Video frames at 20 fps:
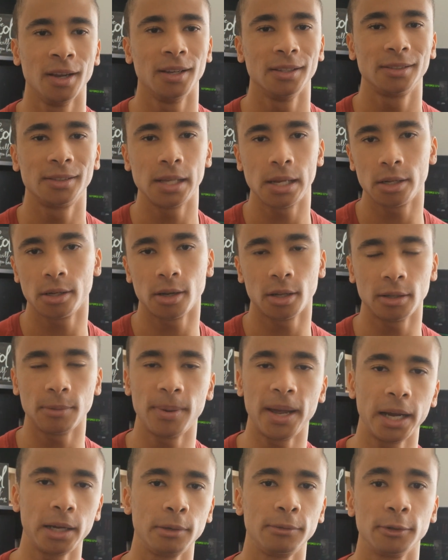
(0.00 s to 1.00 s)
set it on the
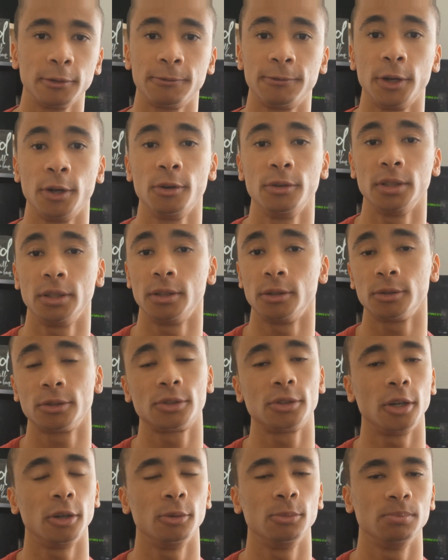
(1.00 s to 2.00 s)
back of your phone and it'll
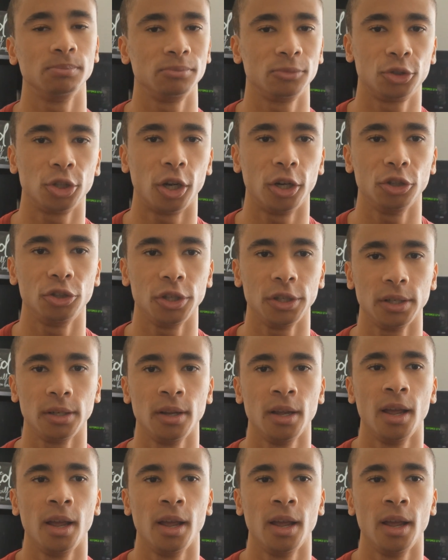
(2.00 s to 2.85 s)
start charging.